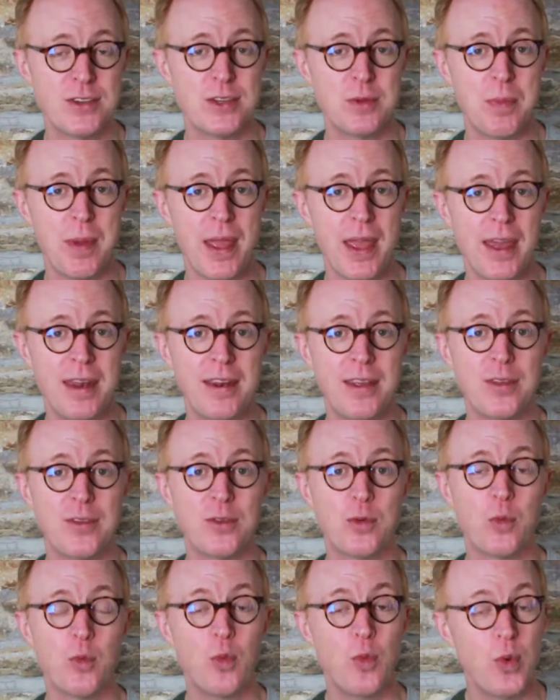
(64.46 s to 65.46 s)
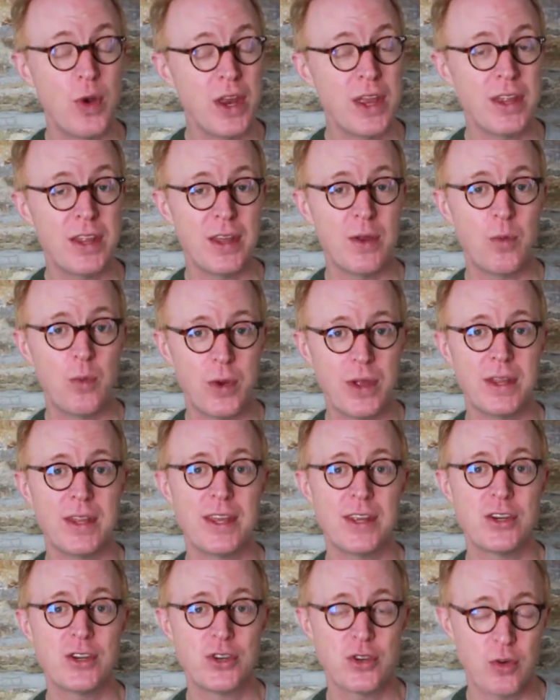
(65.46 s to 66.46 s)
span is really,
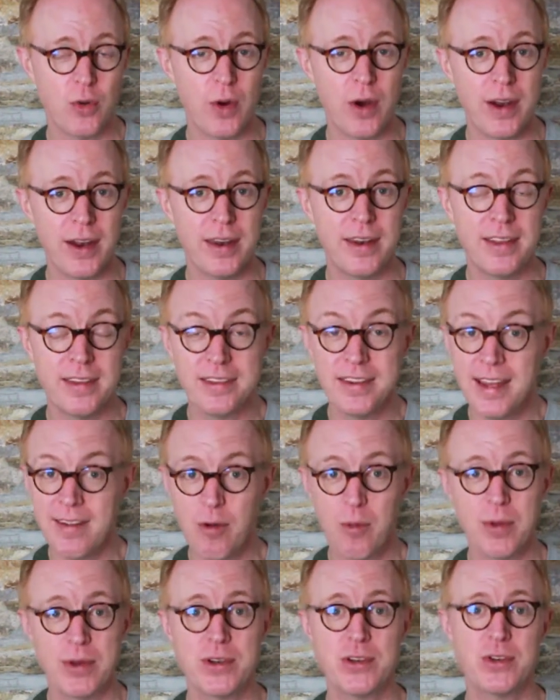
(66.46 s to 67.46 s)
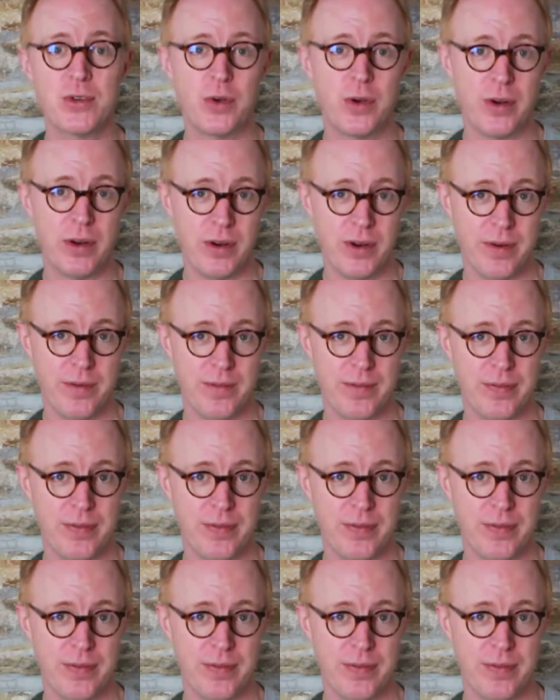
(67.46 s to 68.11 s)
really short and has never been shorter.